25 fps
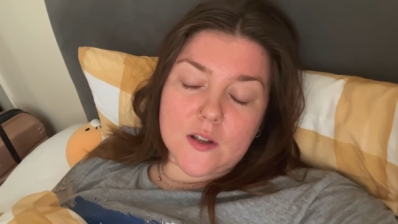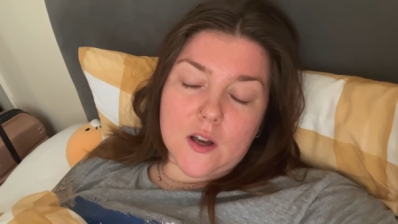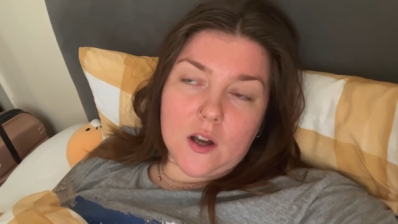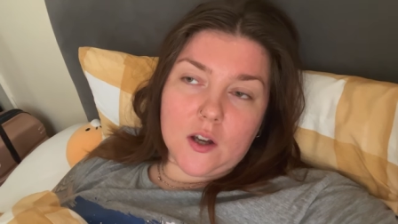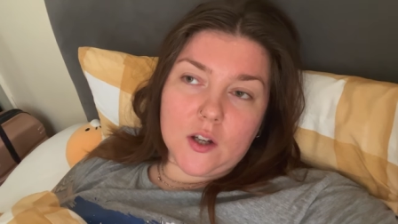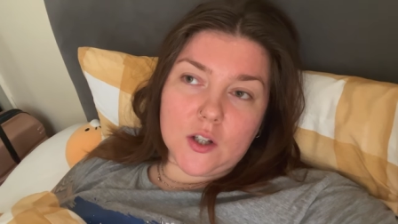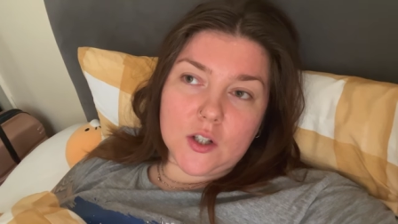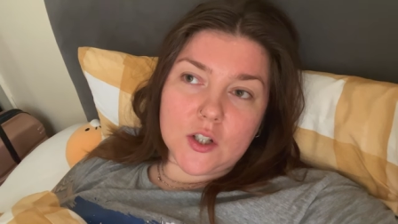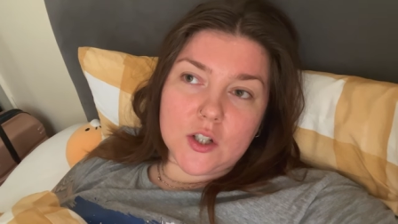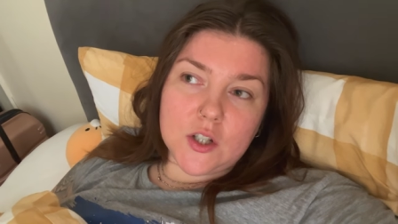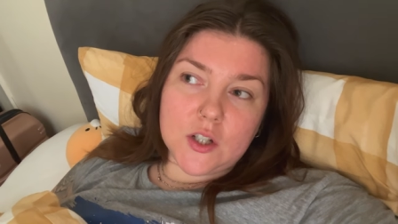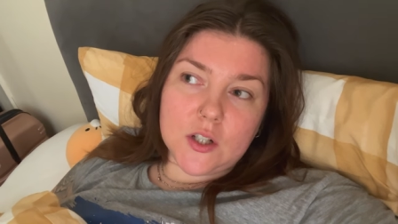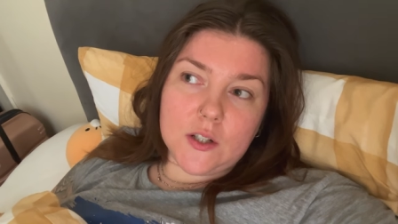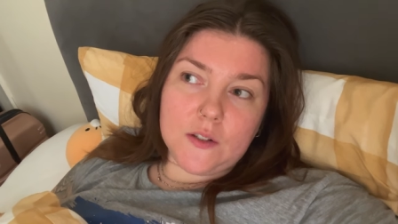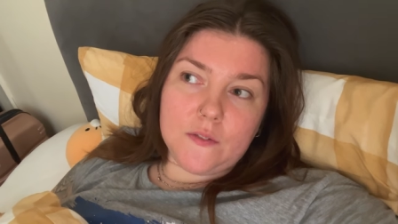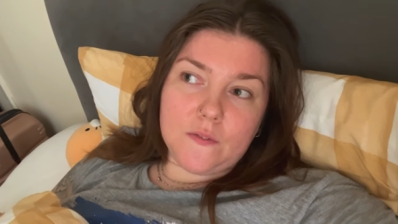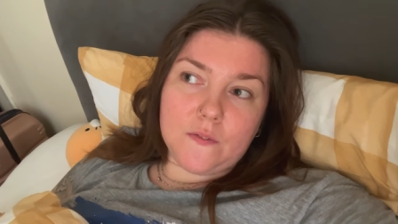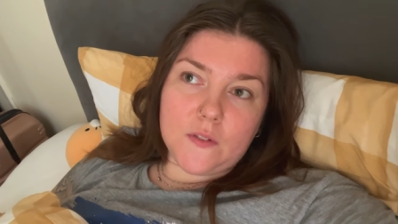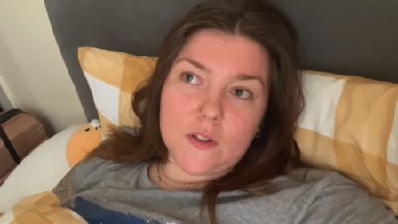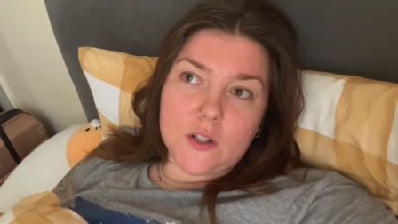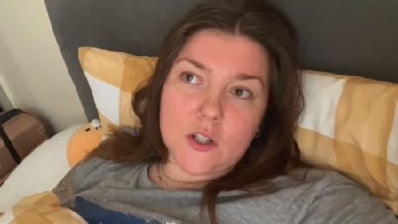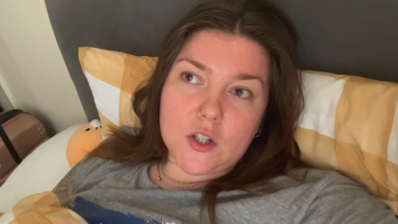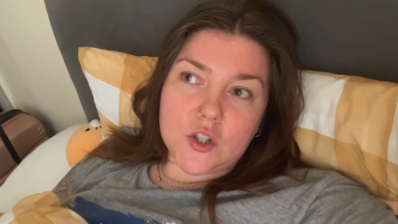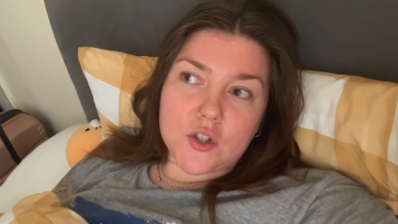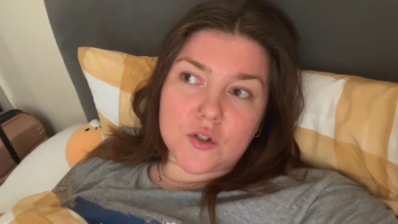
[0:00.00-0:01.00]
I actually
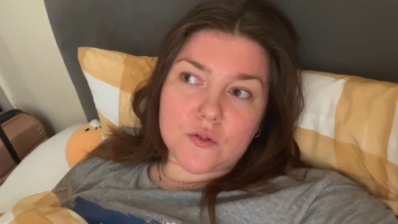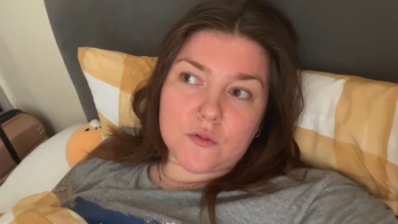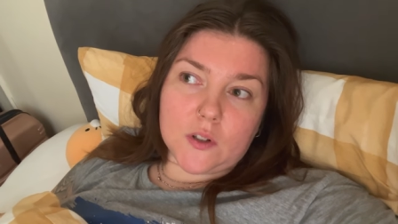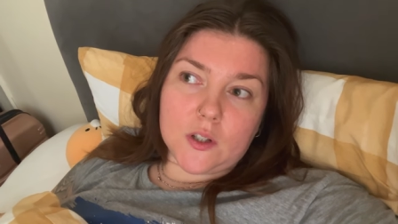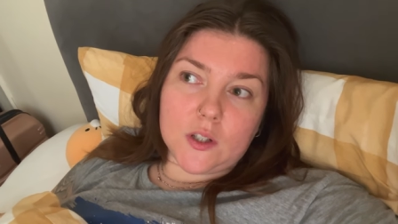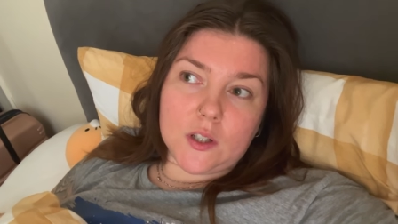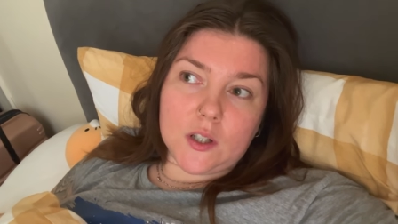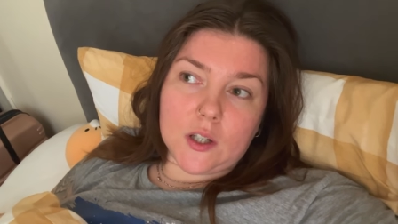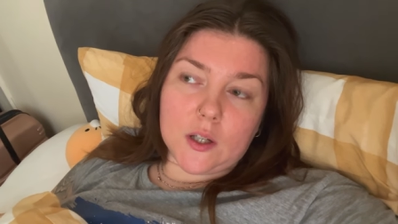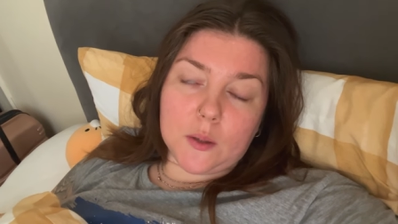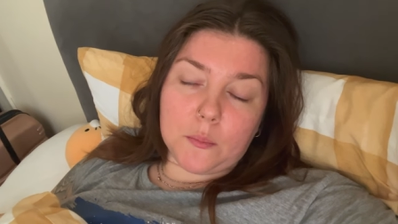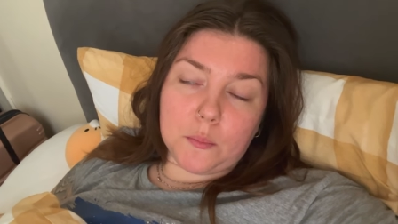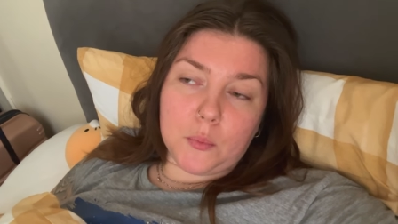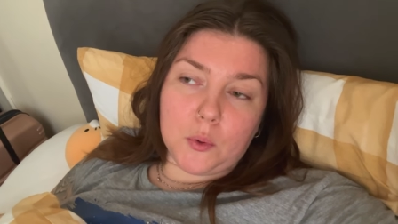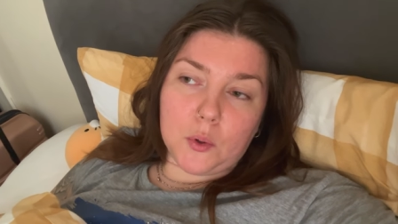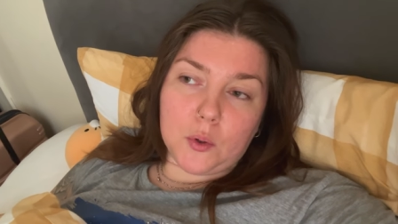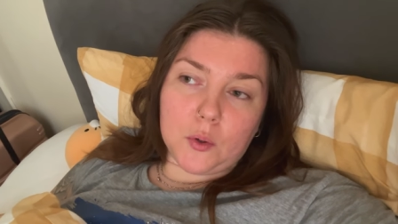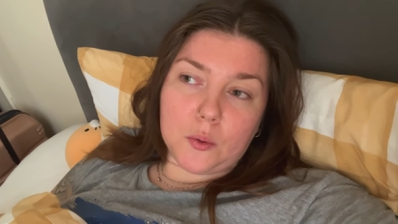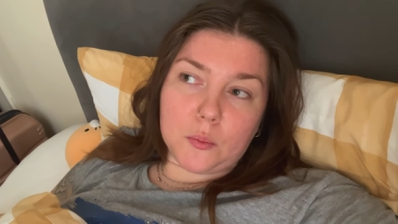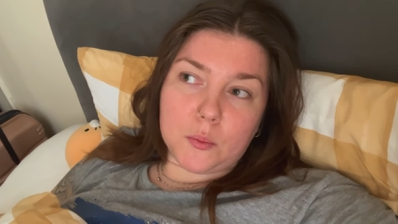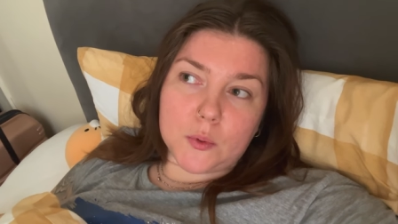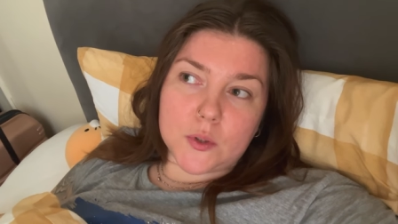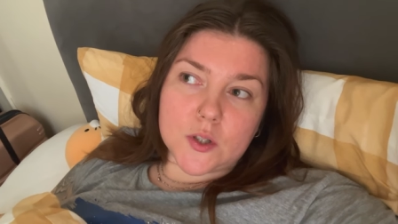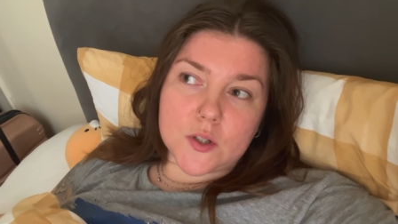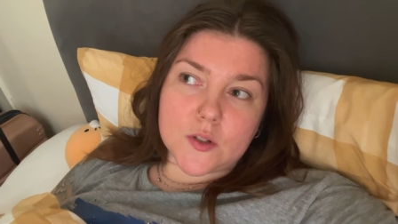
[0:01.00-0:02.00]
finished reading a book
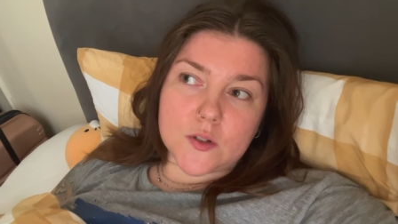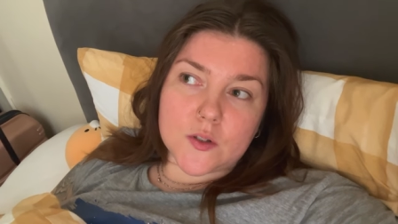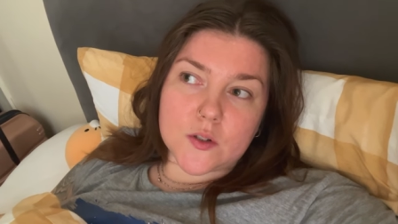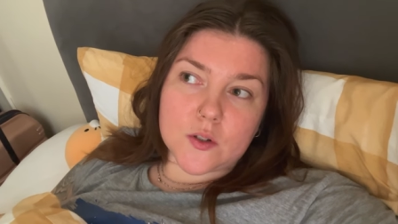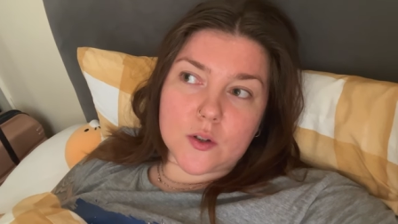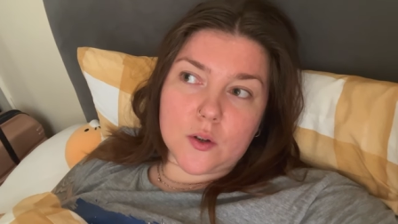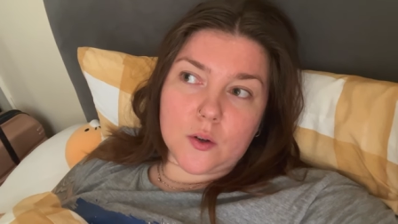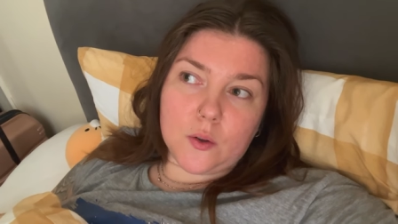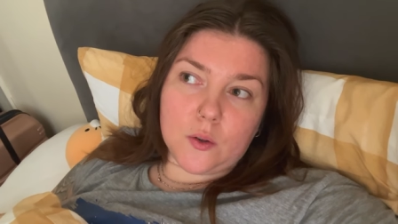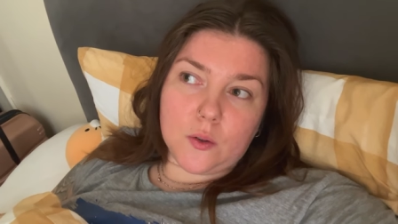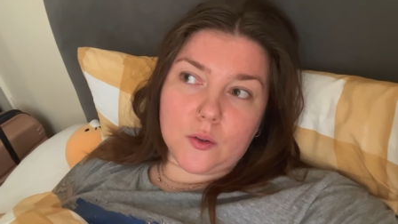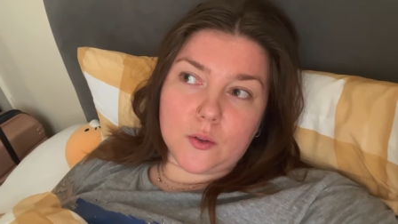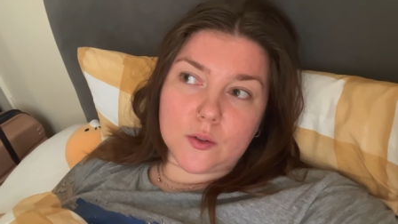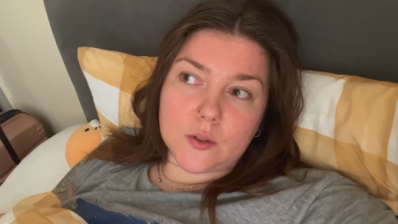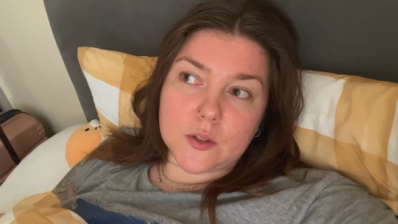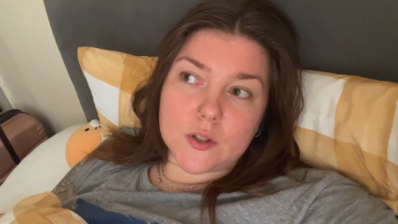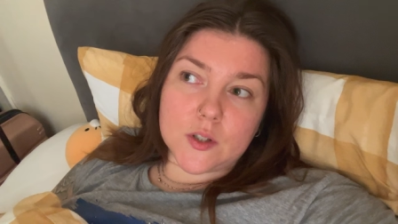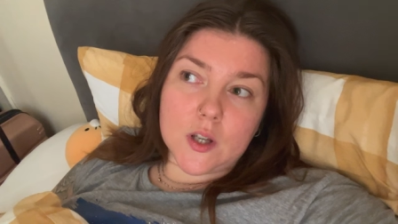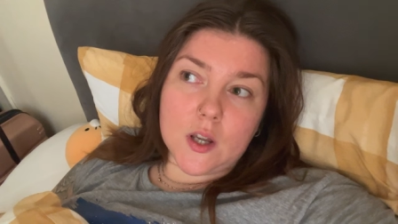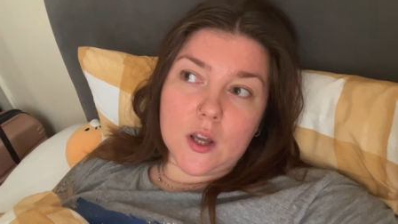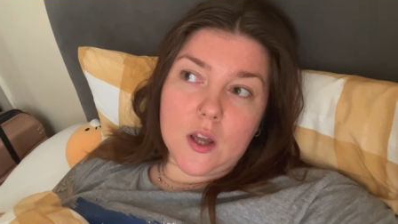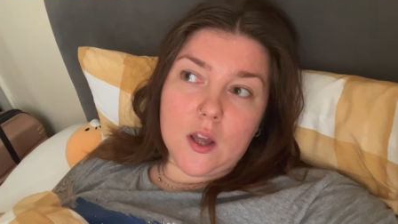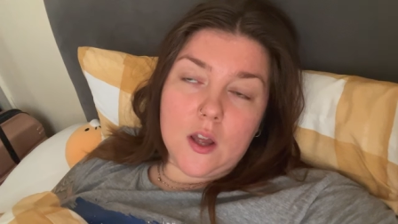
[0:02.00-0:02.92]
which is called